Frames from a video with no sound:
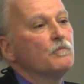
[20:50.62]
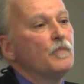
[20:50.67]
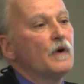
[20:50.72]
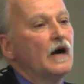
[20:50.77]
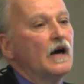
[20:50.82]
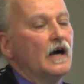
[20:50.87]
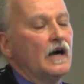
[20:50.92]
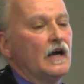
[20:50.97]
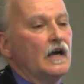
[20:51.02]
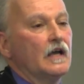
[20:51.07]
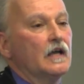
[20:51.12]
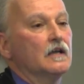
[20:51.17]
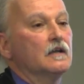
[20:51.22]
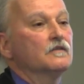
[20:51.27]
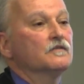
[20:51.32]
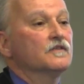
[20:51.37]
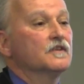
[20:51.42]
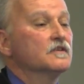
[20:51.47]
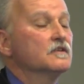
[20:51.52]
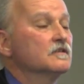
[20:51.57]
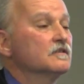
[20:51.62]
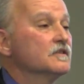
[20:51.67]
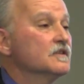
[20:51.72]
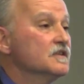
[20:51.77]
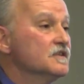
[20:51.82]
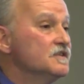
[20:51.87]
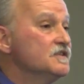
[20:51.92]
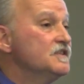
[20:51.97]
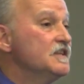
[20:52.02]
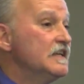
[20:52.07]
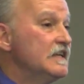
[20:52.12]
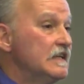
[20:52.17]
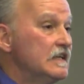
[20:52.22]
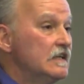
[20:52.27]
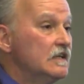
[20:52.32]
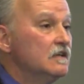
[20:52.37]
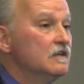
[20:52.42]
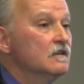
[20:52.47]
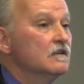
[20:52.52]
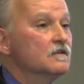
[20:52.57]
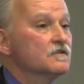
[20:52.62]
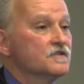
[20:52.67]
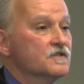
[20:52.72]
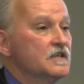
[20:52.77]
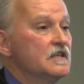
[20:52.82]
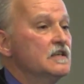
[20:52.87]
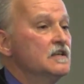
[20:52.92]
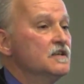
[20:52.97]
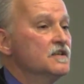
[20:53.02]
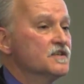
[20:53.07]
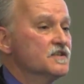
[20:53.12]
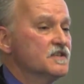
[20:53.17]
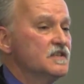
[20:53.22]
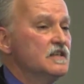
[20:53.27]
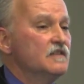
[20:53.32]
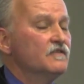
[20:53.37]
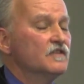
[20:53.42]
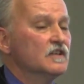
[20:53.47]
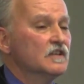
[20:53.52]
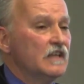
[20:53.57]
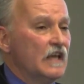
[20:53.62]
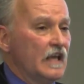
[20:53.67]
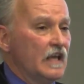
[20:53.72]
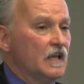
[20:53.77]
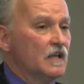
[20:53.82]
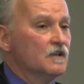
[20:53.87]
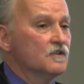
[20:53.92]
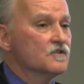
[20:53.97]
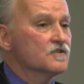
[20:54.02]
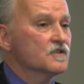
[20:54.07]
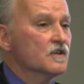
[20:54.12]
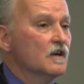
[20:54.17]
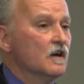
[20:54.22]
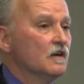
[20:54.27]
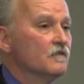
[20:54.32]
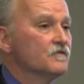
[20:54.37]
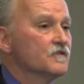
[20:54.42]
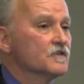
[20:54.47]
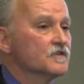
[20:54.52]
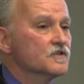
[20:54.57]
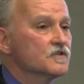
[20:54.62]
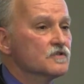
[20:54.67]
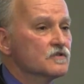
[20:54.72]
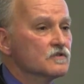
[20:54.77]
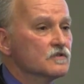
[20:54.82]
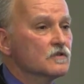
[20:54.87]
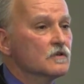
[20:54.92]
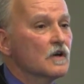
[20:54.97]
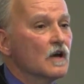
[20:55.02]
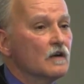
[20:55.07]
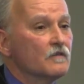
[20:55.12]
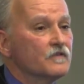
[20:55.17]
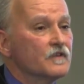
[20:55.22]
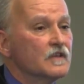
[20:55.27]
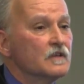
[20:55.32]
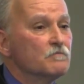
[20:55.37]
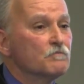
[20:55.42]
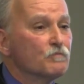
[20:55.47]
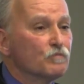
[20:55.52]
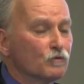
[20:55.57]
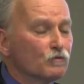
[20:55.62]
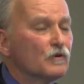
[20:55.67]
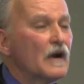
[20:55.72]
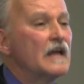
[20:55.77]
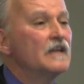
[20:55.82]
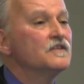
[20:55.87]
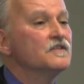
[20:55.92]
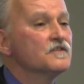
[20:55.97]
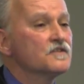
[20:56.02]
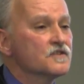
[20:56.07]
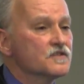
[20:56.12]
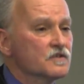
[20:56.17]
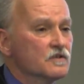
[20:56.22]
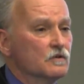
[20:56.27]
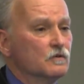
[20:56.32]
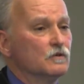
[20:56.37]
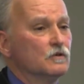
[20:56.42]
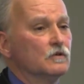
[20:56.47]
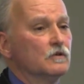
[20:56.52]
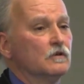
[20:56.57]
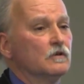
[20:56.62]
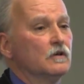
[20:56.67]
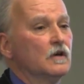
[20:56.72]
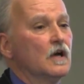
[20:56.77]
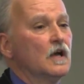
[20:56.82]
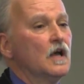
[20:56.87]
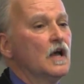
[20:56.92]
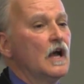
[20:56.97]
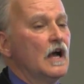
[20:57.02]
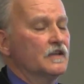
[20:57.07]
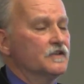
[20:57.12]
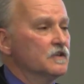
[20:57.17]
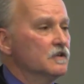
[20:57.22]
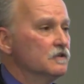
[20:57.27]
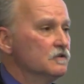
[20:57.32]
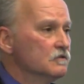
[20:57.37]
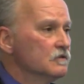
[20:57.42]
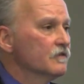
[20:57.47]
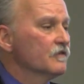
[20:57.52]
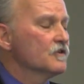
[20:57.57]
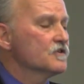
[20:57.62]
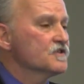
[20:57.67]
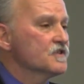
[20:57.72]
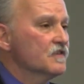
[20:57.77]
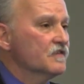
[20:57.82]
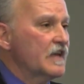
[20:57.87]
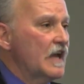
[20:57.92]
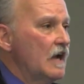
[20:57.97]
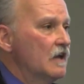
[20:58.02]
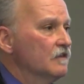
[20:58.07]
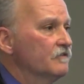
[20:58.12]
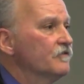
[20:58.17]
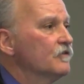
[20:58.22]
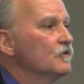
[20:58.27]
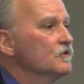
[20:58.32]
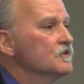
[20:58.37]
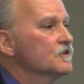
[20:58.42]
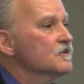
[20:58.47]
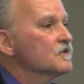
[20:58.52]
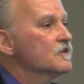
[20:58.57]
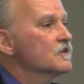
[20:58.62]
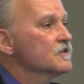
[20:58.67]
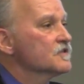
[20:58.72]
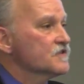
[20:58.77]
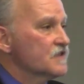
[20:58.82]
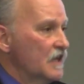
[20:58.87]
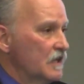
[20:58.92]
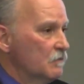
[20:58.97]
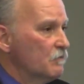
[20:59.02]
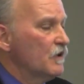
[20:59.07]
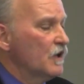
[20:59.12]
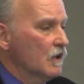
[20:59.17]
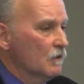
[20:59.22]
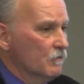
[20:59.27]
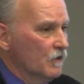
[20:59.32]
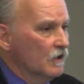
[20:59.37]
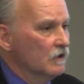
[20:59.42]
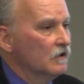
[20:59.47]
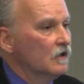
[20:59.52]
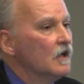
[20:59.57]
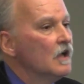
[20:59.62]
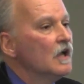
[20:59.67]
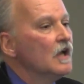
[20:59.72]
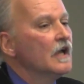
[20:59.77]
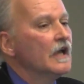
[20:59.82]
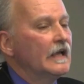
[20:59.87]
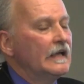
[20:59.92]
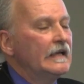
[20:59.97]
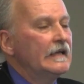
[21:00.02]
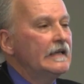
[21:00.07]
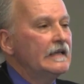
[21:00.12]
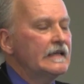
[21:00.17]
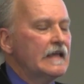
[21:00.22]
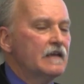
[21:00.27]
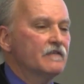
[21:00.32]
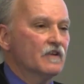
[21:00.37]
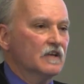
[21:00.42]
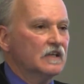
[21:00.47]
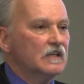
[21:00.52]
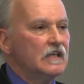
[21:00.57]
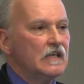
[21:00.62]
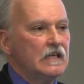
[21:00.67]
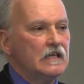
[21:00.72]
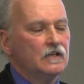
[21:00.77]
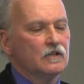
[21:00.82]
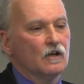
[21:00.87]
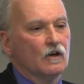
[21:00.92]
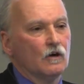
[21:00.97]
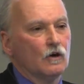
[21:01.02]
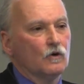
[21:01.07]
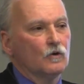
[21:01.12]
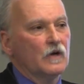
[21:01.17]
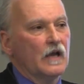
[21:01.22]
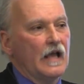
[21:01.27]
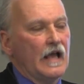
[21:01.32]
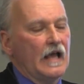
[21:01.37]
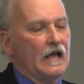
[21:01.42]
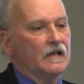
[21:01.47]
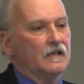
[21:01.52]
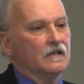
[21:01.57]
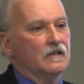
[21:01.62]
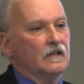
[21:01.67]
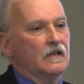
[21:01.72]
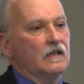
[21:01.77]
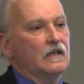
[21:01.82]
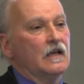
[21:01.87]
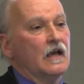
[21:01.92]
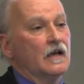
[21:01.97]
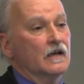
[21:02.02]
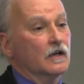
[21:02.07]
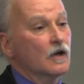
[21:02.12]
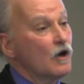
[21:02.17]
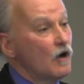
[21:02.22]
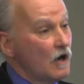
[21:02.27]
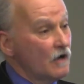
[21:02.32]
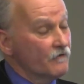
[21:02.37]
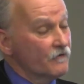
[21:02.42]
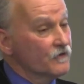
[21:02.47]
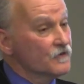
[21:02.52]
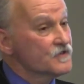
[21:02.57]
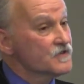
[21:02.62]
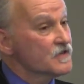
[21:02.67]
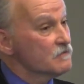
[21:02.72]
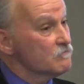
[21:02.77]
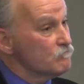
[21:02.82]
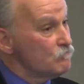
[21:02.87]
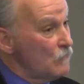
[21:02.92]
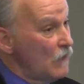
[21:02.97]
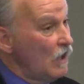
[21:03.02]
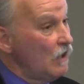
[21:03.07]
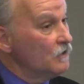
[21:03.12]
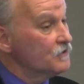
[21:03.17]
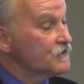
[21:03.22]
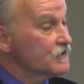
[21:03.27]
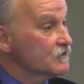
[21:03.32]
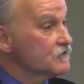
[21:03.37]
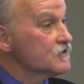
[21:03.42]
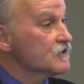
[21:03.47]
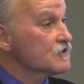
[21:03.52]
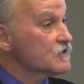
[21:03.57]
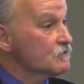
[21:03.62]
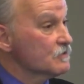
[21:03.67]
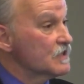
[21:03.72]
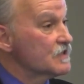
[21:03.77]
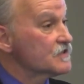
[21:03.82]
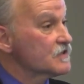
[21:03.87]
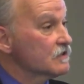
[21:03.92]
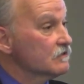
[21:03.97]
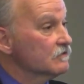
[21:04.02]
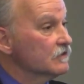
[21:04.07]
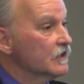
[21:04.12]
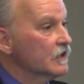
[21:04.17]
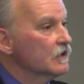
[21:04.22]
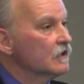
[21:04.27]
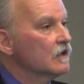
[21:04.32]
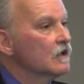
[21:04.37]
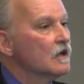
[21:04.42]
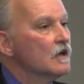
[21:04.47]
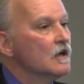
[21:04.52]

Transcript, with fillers: by the, the dean, Dean Steven Gaines of the of the Bren School at the University of California, Santa Barbara. And he gave a keynote at a conference in Malta just recently